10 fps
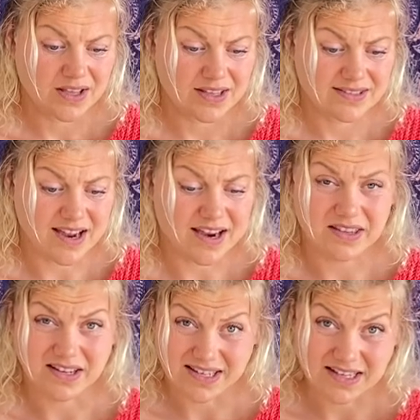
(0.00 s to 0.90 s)
it's
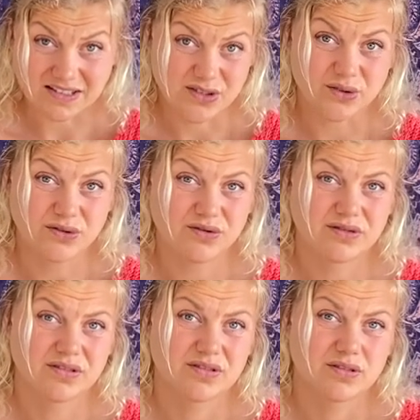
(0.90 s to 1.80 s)
either against you
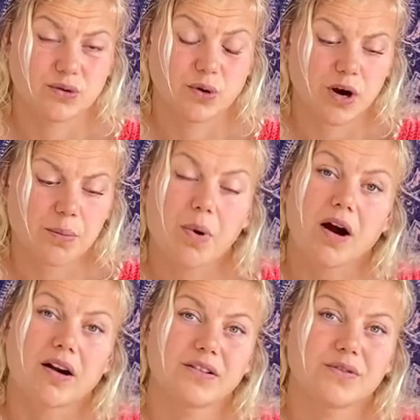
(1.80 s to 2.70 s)
or a
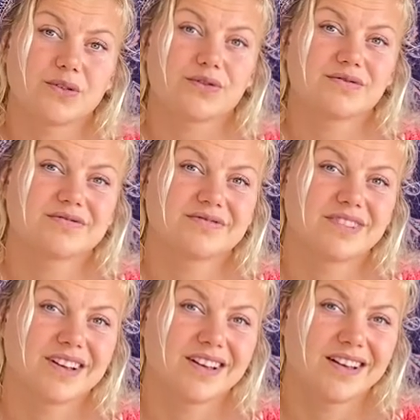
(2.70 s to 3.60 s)
part of you.
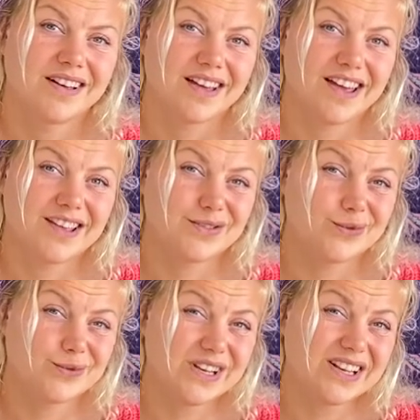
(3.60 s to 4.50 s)
And to
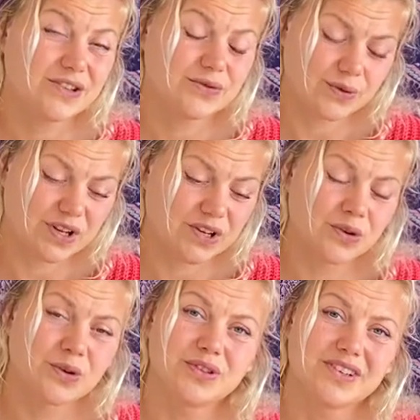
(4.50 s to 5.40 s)
really truly
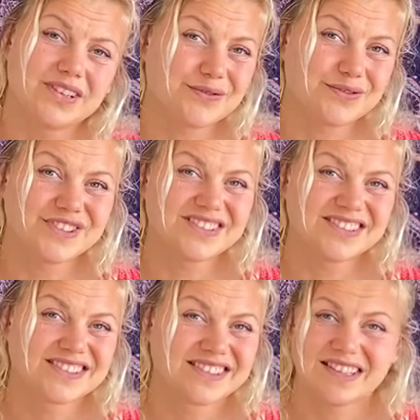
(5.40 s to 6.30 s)
know the
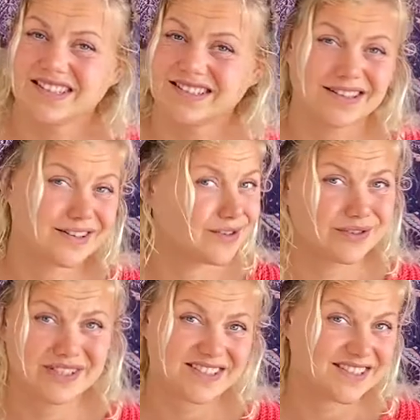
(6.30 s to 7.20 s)
difference is not
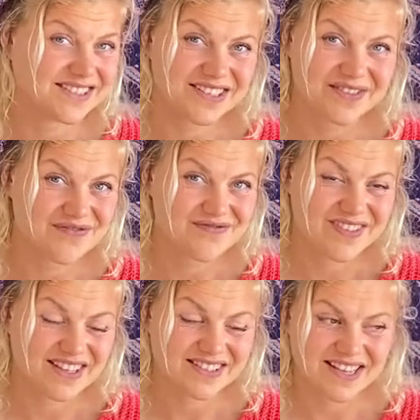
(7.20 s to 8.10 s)
always easy.
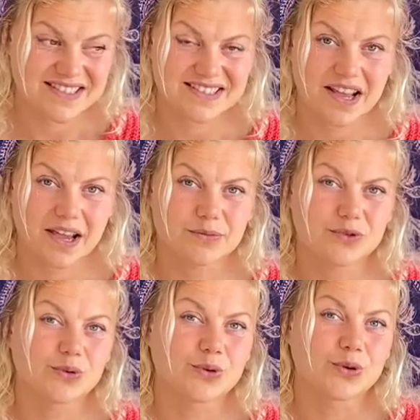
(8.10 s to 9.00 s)
It takes time
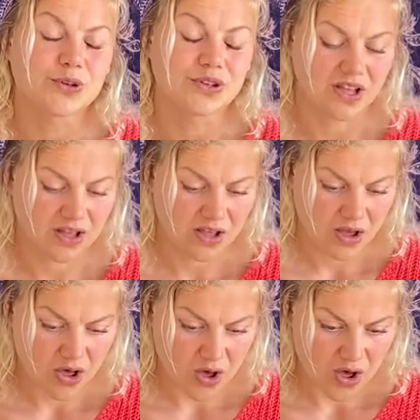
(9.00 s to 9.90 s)
to learn
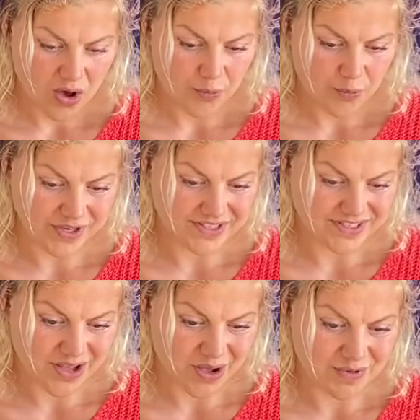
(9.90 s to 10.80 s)
what is
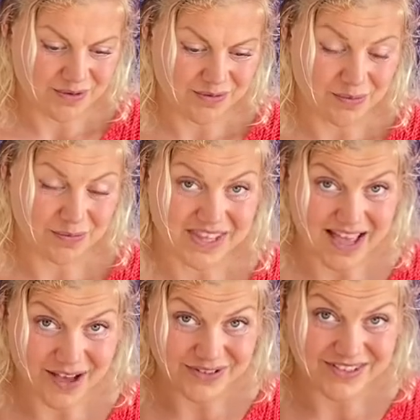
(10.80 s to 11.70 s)
coming from the
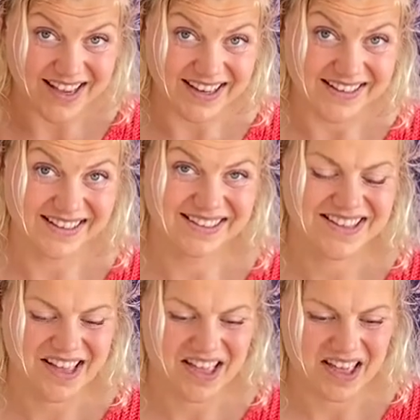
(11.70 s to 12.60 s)
outside
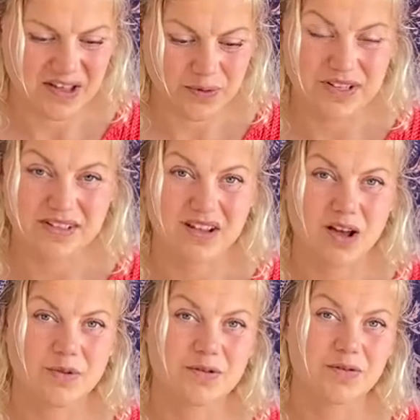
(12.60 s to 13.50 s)
and what is
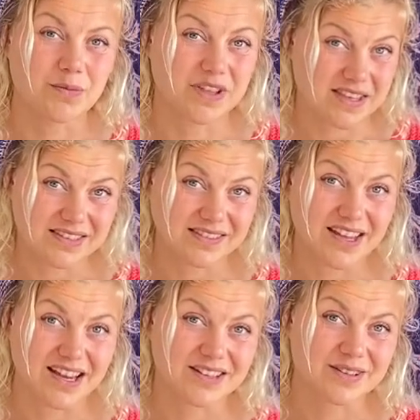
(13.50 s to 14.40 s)
coming from the inside.